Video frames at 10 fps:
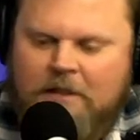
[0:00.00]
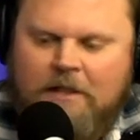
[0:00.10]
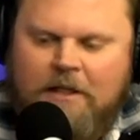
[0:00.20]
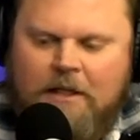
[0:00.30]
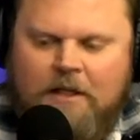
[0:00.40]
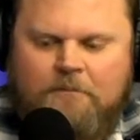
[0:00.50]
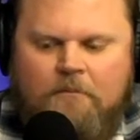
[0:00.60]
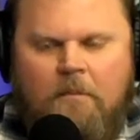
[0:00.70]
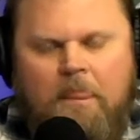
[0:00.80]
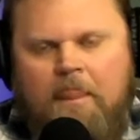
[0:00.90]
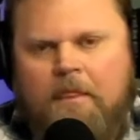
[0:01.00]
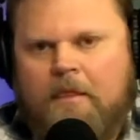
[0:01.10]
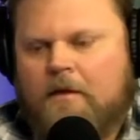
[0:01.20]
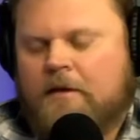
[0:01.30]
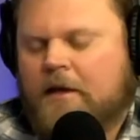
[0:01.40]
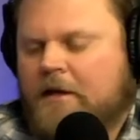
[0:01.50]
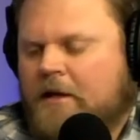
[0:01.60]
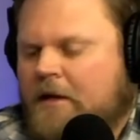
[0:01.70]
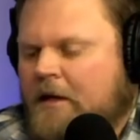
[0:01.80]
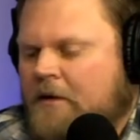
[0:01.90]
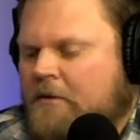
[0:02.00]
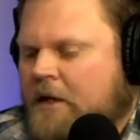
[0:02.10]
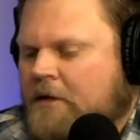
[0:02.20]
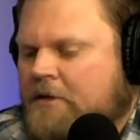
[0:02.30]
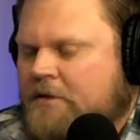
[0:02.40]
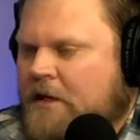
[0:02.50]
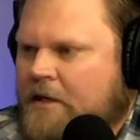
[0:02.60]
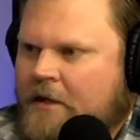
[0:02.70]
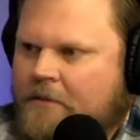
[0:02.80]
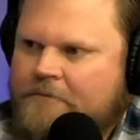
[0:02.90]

Um, yeah, how, okay. How, how, to set it up?